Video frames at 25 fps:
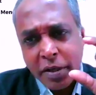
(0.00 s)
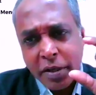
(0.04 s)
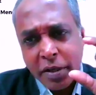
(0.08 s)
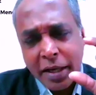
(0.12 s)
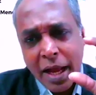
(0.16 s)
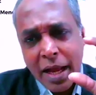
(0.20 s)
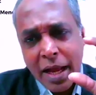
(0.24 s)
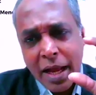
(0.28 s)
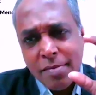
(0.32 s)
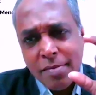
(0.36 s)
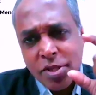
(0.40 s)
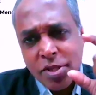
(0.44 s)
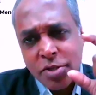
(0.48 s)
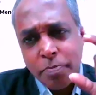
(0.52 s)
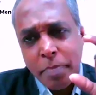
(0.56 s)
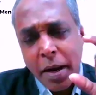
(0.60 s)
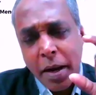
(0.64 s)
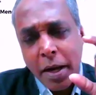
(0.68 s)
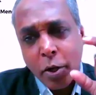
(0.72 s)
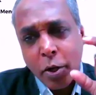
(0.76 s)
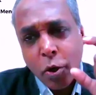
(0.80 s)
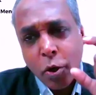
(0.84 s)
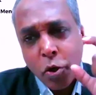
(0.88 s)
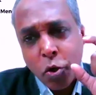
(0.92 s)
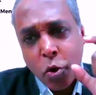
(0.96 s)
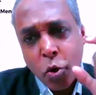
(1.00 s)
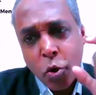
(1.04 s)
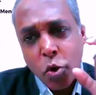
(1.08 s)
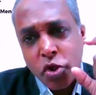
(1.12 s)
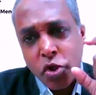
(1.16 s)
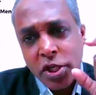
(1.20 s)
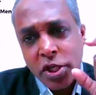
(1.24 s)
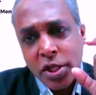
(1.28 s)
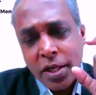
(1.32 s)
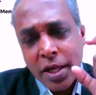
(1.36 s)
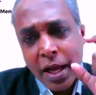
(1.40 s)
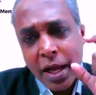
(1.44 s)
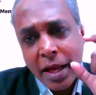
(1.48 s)
of the time is spent on
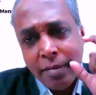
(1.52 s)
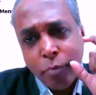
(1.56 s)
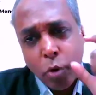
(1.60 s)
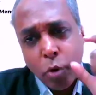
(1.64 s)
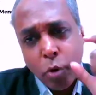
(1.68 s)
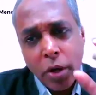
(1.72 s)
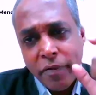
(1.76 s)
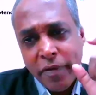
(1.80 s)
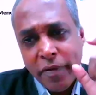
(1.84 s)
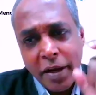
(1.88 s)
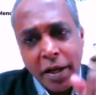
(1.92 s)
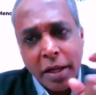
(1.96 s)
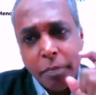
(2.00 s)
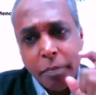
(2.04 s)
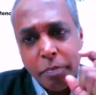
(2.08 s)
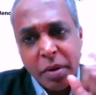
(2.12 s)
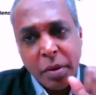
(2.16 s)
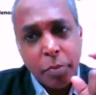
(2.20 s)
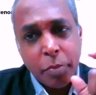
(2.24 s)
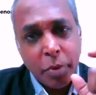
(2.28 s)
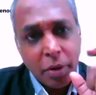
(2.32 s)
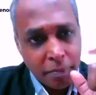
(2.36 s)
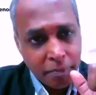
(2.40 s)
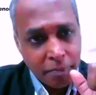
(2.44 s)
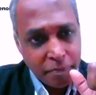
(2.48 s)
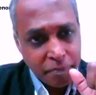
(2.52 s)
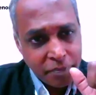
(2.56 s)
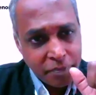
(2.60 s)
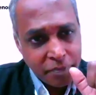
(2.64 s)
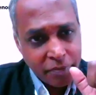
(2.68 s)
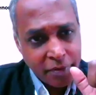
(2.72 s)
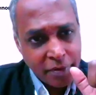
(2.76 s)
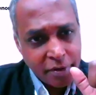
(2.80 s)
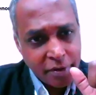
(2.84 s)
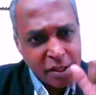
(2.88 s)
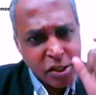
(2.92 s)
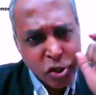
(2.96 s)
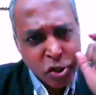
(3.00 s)
coaching and motivating people,
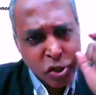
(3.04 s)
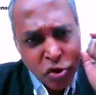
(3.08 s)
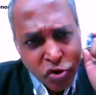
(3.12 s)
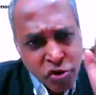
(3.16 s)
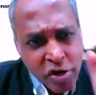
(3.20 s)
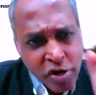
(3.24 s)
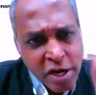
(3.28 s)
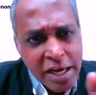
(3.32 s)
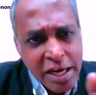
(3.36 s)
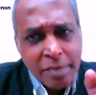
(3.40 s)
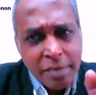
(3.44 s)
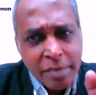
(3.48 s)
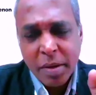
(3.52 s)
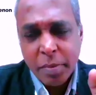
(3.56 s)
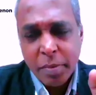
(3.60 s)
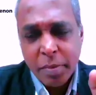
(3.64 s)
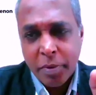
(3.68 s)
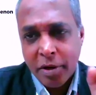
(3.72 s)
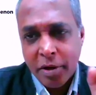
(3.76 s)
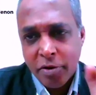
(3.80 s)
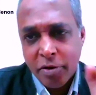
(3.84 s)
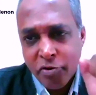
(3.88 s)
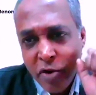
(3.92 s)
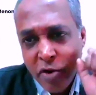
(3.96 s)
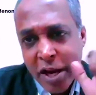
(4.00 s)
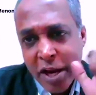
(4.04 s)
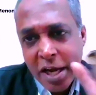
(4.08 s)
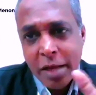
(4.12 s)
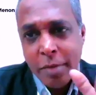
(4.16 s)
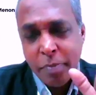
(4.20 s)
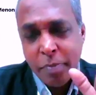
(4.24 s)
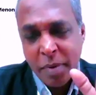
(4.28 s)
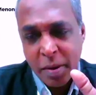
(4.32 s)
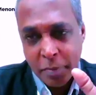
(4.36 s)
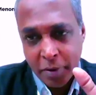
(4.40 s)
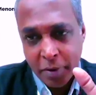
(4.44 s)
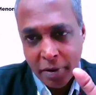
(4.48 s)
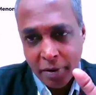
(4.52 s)
is on training people.
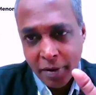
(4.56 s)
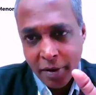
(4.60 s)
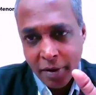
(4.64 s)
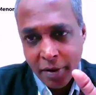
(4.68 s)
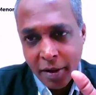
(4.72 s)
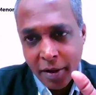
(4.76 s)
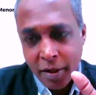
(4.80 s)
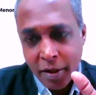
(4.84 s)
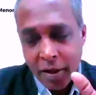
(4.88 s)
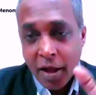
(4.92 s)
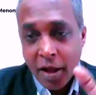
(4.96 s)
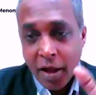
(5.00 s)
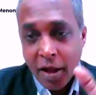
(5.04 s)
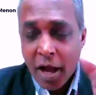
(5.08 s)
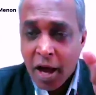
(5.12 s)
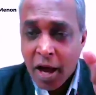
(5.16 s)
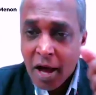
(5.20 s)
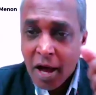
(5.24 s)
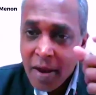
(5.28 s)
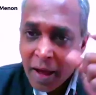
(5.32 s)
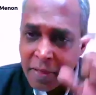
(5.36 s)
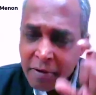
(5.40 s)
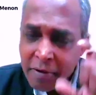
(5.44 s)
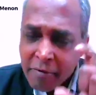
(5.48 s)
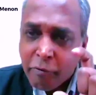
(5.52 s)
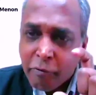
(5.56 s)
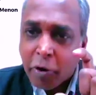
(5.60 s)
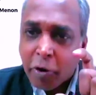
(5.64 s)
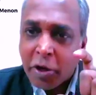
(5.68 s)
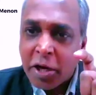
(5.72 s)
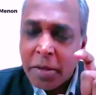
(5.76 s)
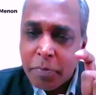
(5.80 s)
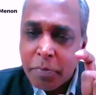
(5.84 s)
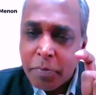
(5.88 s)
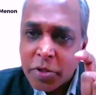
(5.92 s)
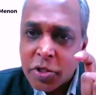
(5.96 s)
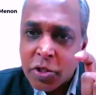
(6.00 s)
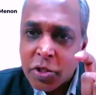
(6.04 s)
Another
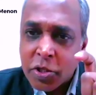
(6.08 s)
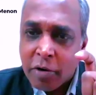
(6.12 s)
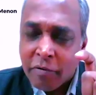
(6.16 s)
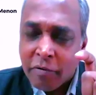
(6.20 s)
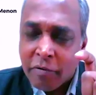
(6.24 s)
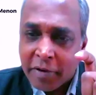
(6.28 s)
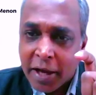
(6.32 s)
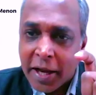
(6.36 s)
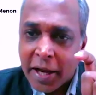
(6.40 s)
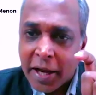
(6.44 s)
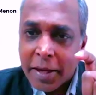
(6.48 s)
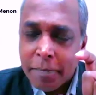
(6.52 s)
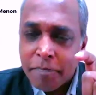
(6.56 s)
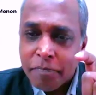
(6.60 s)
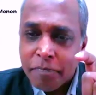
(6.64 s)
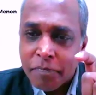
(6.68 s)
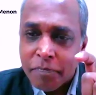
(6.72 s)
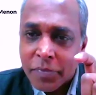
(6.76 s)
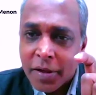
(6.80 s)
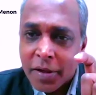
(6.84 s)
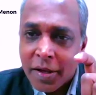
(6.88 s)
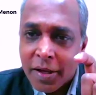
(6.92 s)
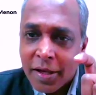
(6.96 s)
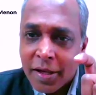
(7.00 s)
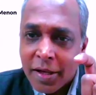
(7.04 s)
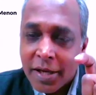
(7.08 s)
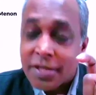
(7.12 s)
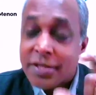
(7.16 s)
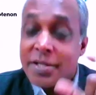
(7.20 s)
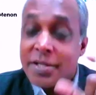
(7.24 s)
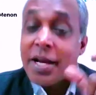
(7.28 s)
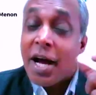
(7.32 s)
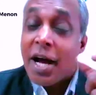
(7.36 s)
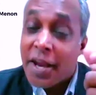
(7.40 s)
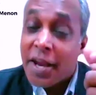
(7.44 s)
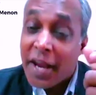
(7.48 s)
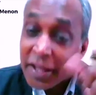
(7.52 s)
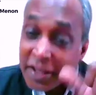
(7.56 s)
40% of time is,
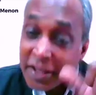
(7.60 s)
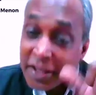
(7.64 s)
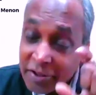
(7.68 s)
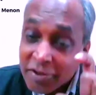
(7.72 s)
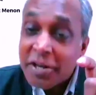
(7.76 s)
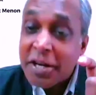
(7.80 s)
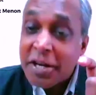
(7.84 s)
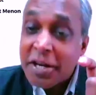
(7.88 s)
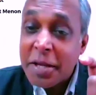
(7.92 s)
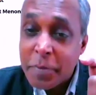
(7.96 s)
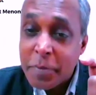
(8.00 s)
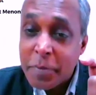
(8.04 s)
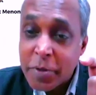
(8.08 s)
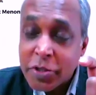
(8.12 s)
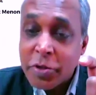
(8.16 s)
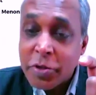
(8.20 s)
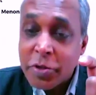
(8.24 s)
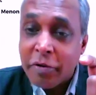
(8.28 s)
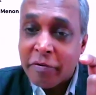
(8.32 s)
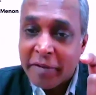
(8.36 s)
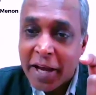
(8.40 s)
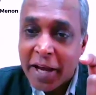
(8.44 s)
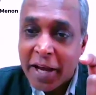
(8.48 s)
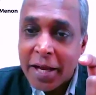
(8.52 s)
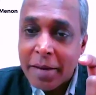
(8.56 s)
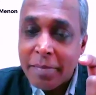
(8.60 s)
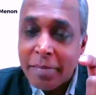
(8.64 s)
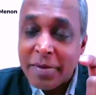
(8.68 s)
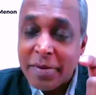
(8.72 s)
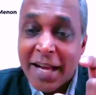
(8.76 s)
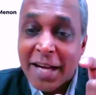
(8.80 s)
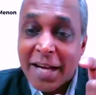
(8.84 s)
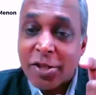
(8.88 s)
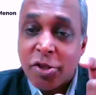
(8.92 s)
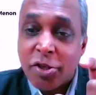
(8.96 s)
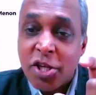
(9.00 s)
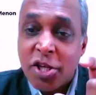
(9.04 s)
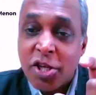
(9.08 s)
another 30% of time is
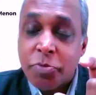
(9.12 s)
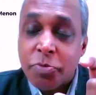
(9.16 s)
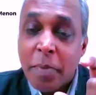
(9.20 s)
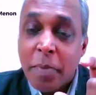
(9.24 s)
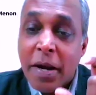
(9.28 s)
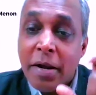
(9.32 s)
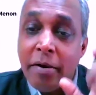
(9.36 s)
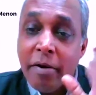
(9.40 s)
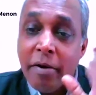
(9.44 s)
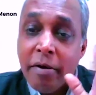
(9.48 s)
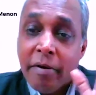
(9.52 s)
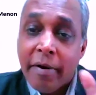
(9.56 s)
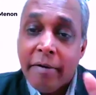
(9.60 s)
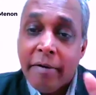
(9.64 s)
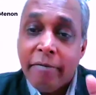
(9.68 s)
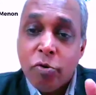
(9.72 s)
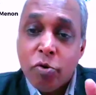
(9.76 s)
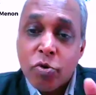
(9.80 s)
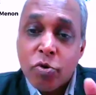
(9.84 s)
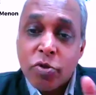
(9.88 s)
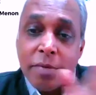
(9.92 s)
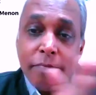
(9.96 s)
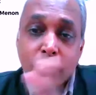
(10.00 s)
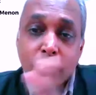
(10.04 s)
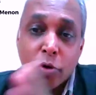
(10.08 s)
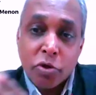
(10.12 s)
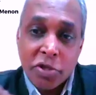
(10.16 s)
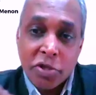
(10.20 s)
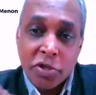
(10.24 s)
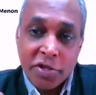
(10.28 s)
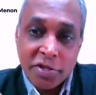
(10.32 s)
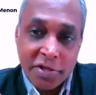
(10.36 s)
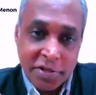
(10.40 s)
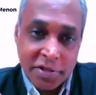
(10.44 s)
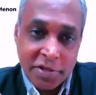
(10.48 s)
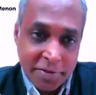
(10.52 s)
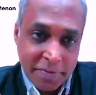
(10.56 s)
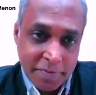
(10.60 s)
actually spent in reviews and
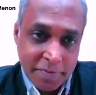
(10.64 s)
process.